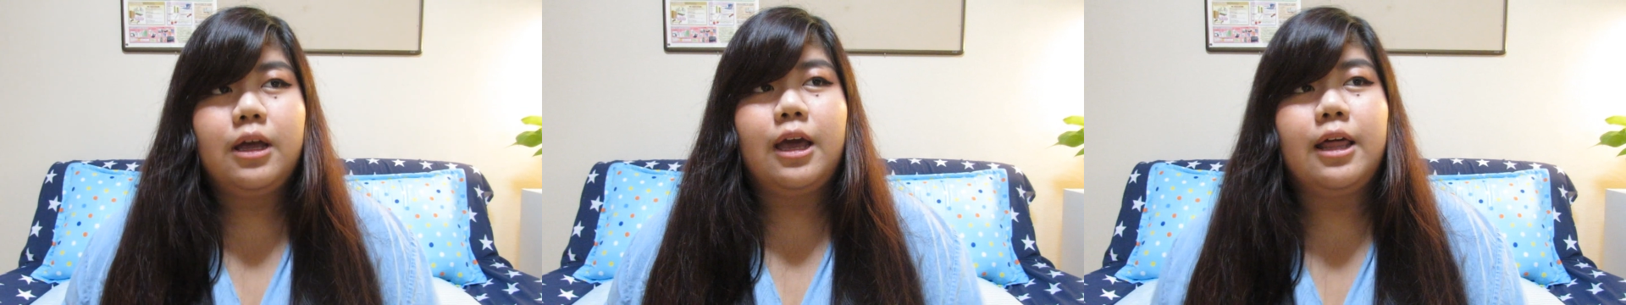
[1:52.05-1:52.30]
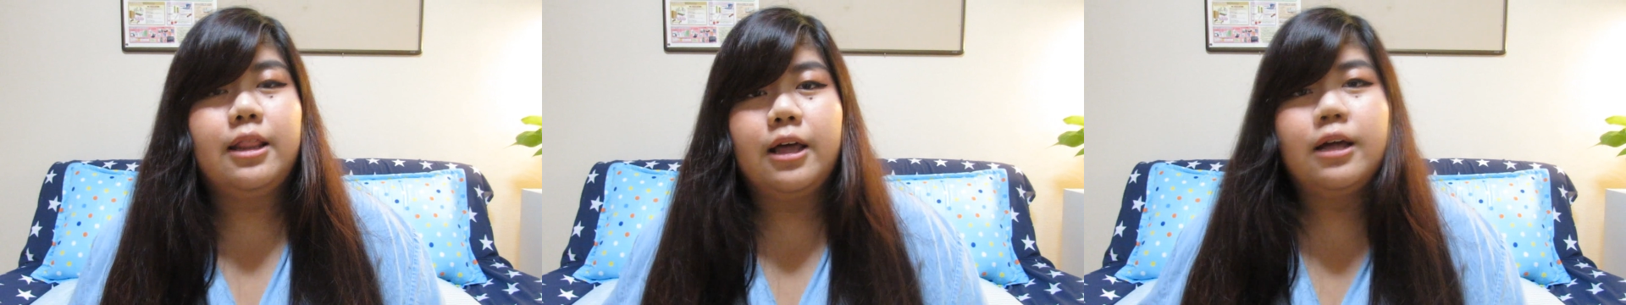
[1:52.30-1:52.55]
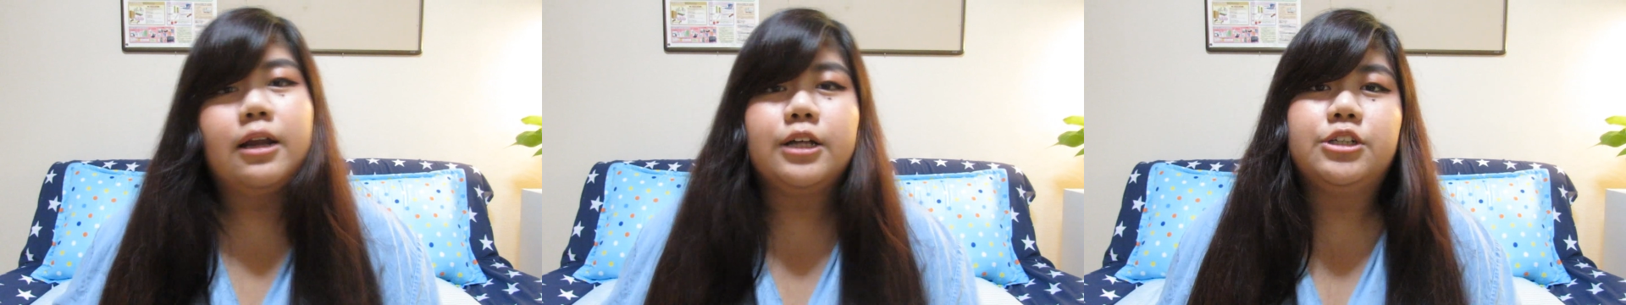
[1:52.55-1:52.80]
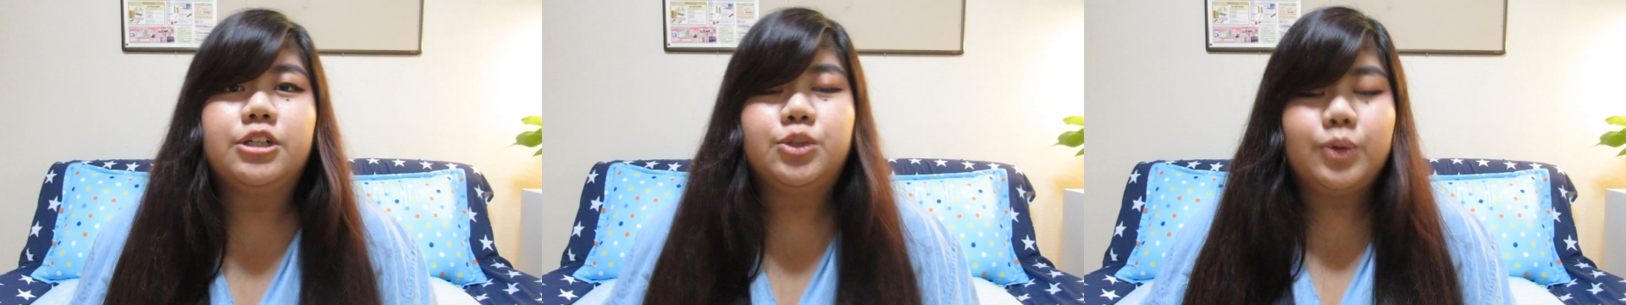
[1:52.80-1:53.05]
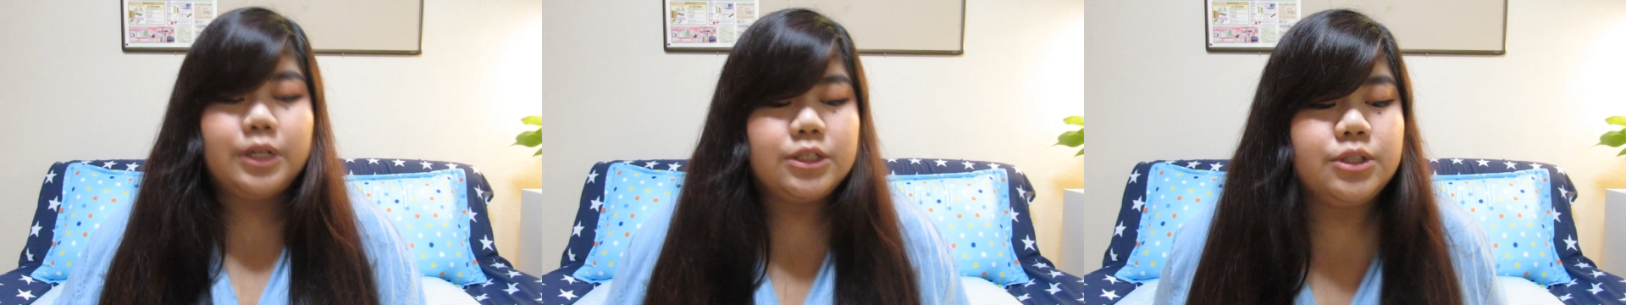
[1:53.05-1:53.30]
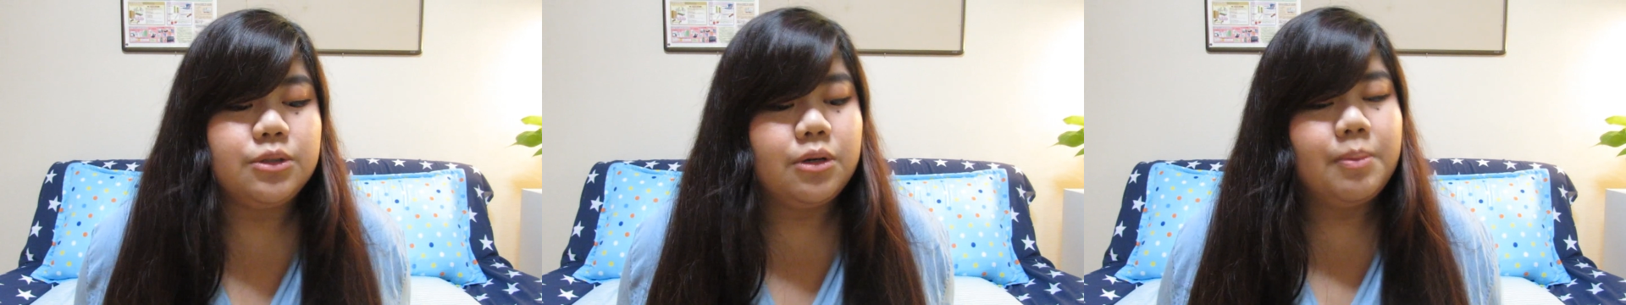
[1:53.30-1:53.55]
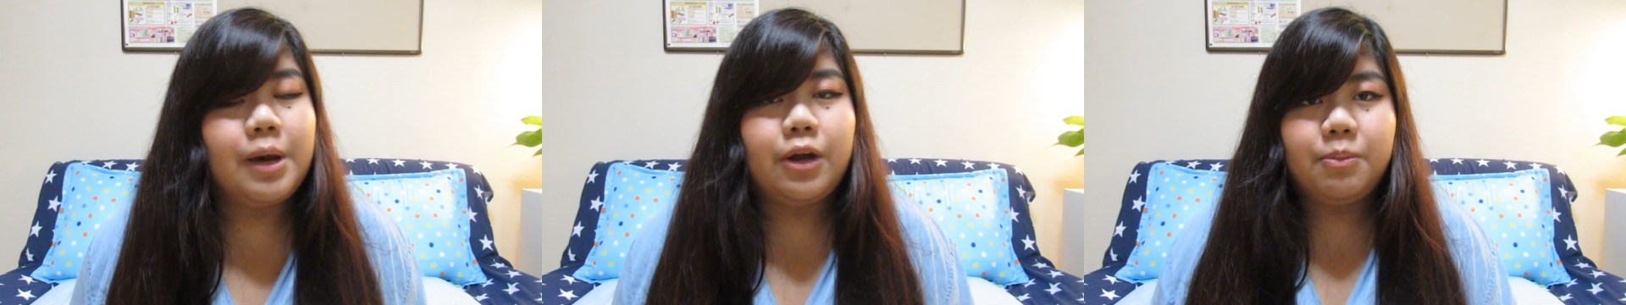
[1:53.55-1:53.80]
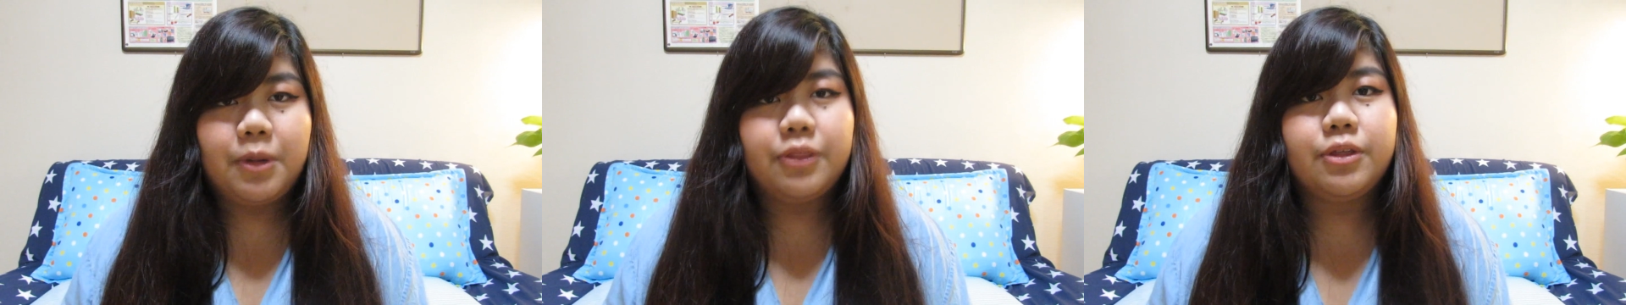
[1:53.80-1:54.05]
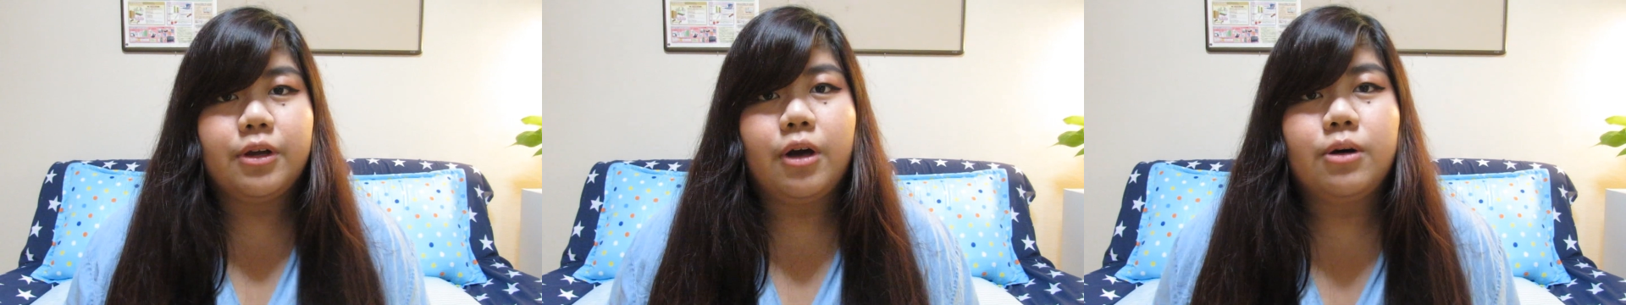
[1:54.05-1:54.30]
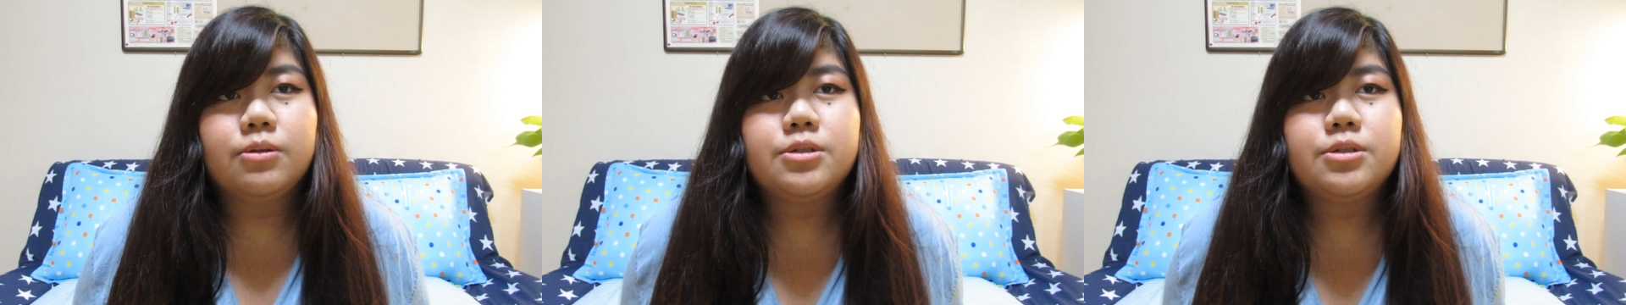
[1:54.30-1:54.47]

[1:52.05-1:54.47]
And then I turned 22 about a month ago.